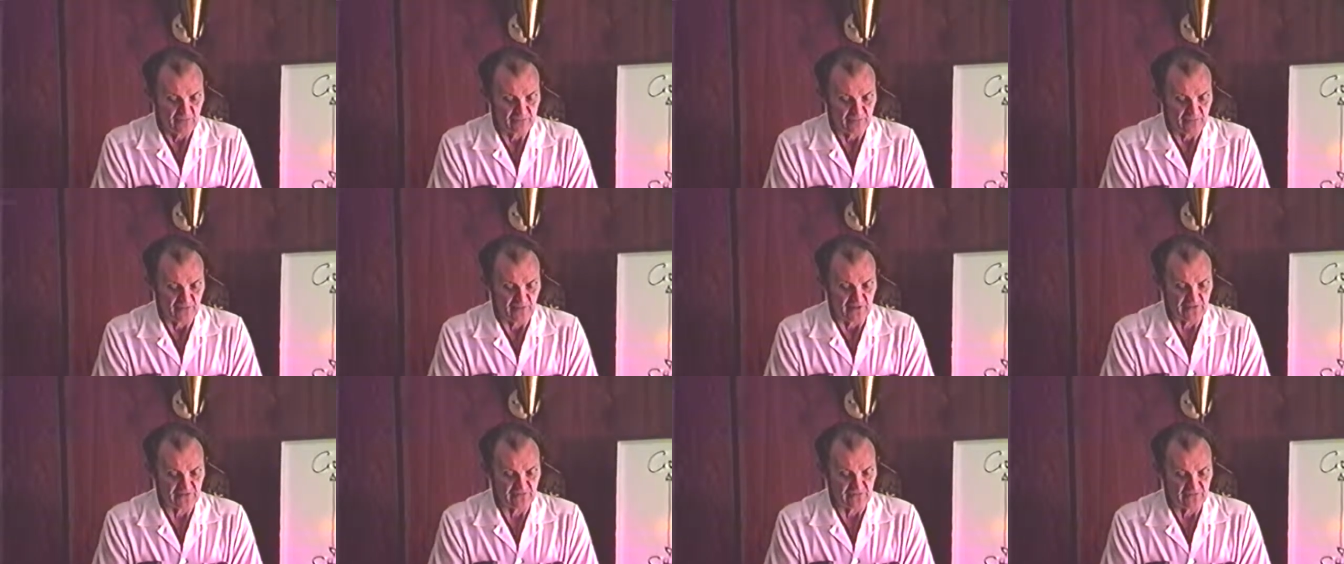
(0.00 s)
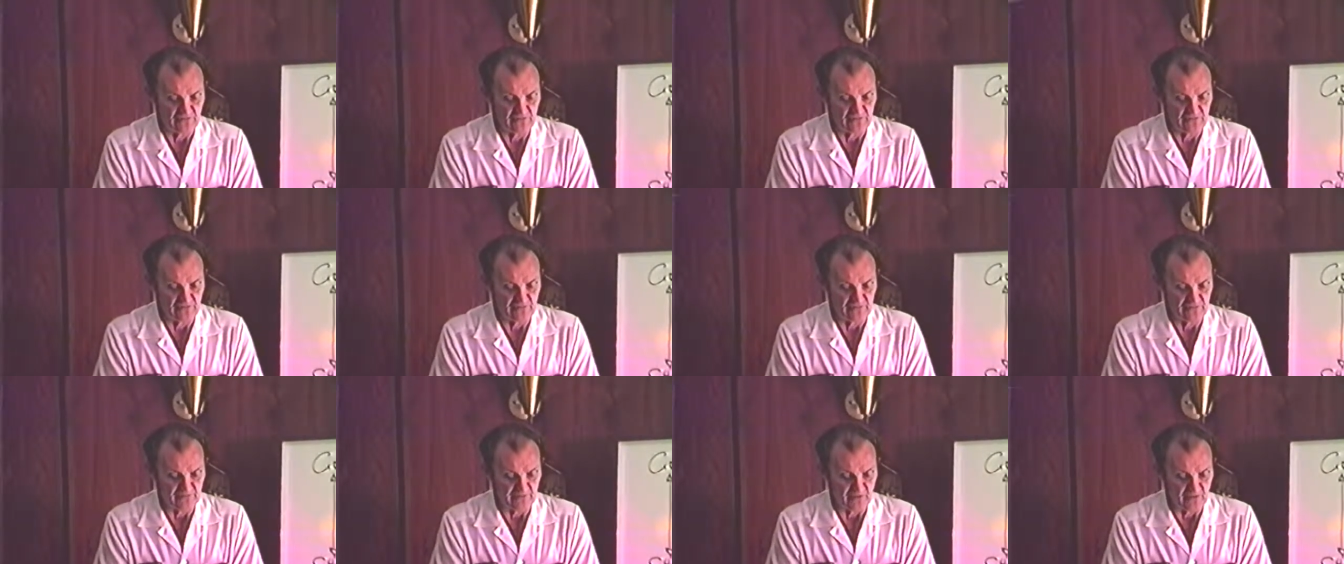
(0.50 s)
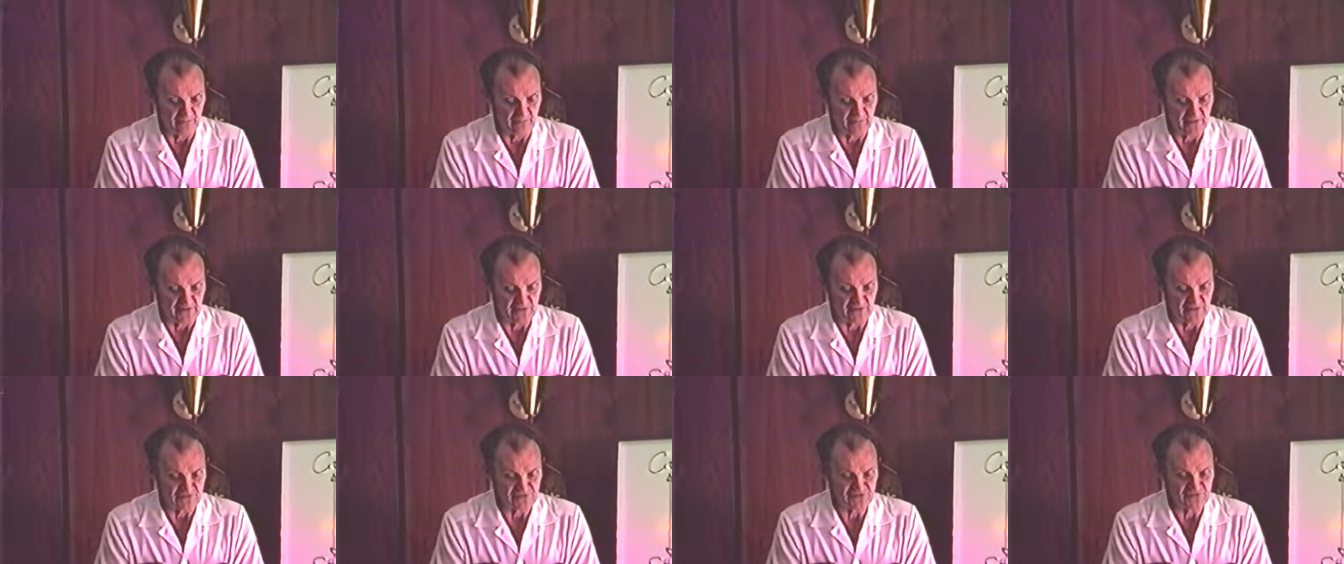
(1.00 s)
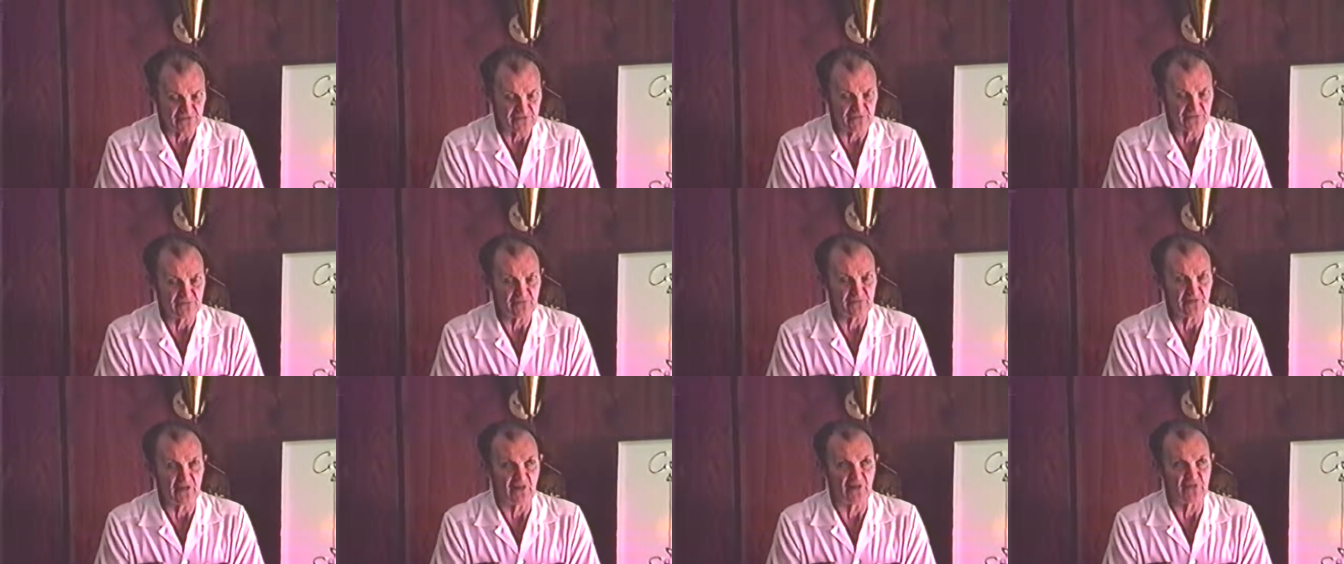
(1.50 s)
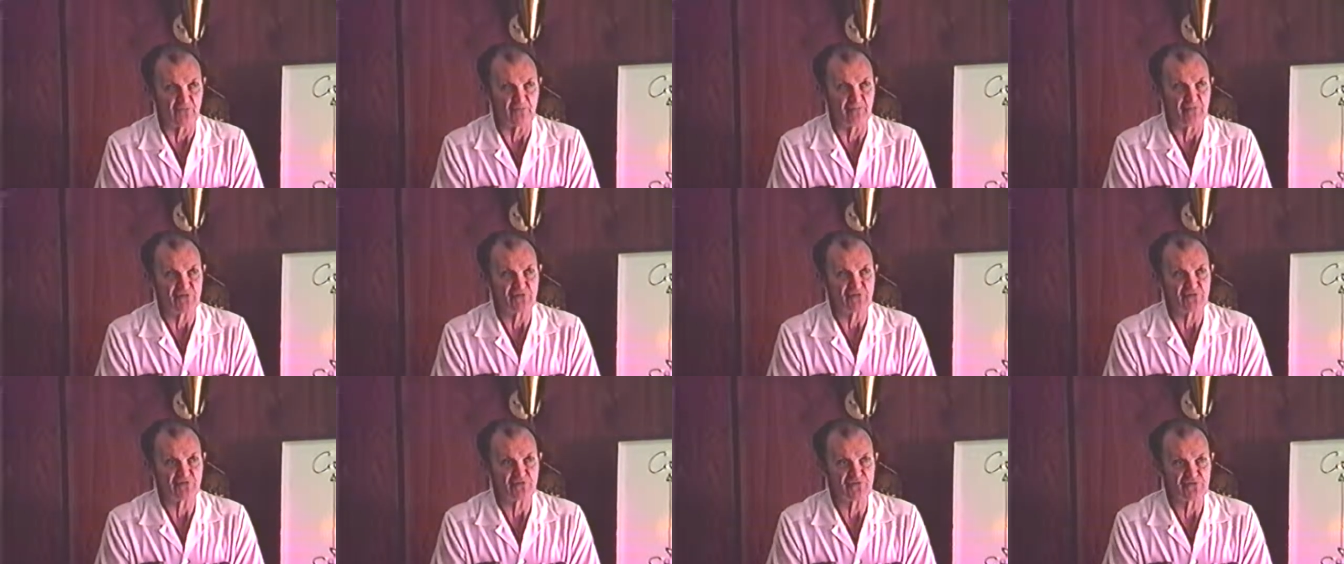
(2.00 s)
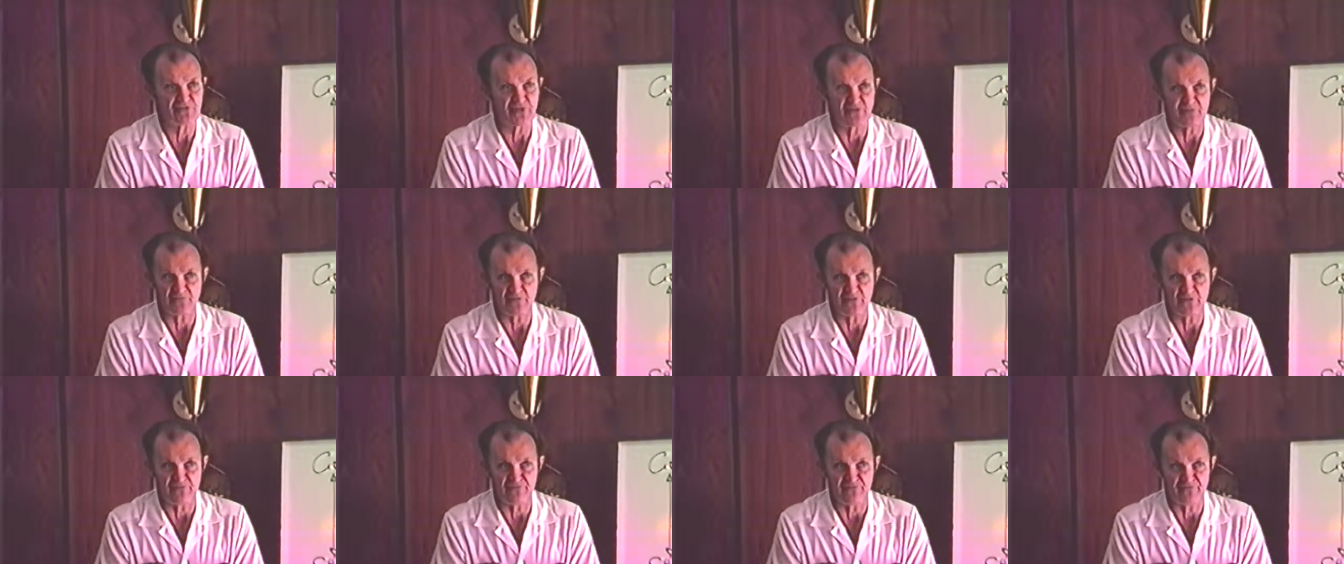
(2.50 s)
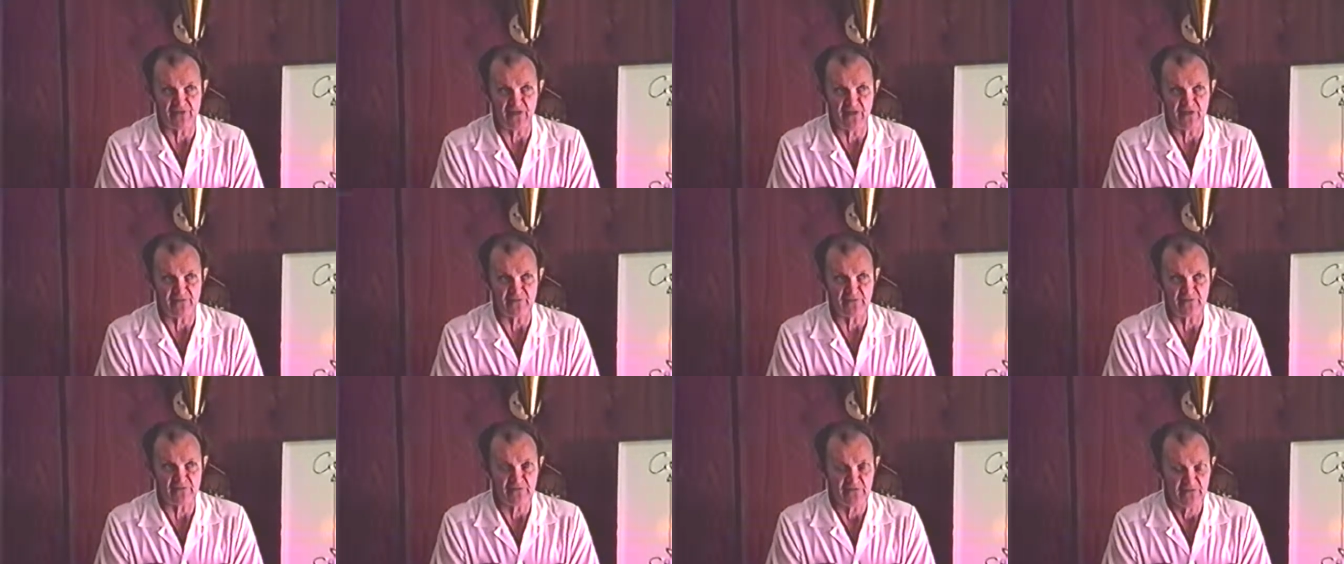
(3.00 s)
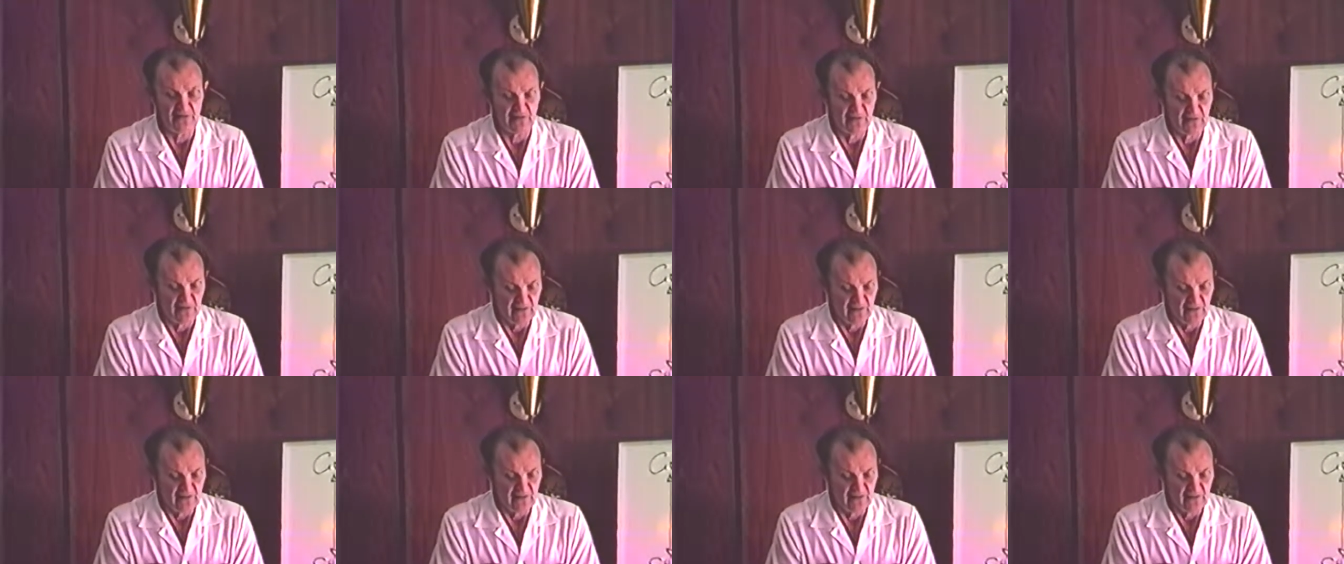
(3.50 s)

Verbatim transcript: parental obedience and, and obedience to his heavenly father.